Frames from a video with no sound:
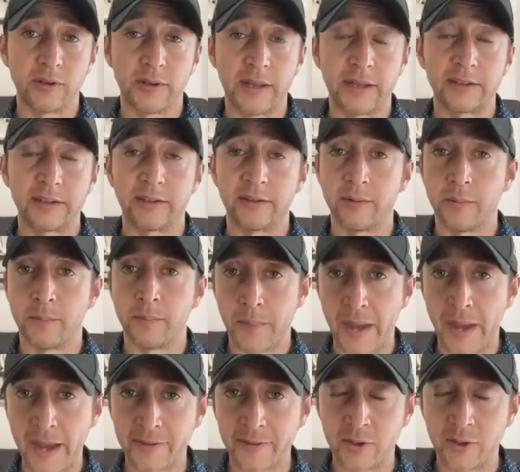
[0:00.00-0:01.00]
That's
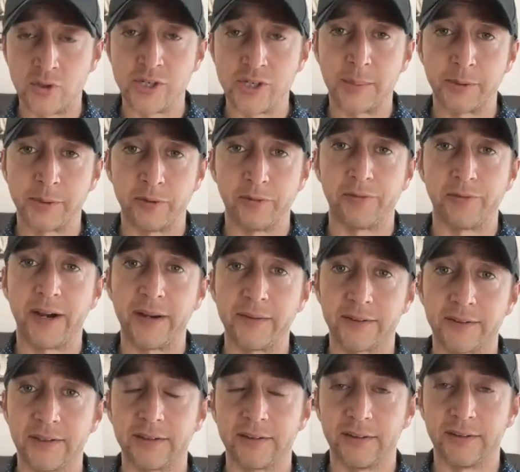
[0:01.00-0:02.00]
Matthew chapter 5,
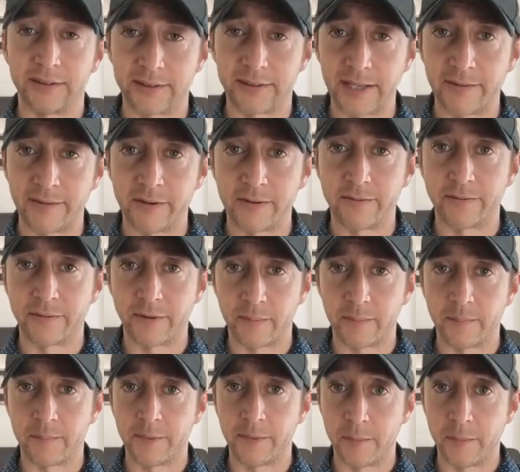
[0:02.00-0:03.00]
6, and 7
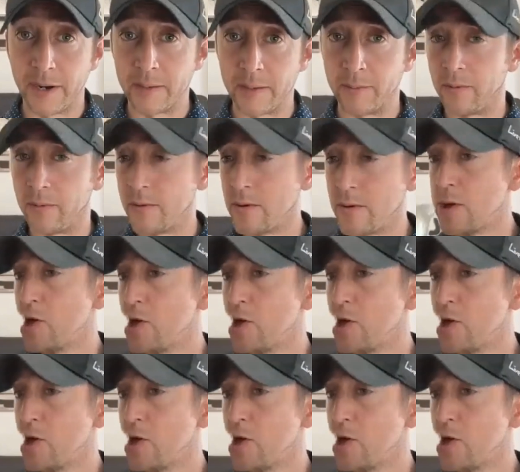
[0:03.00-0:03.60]
from the Bible.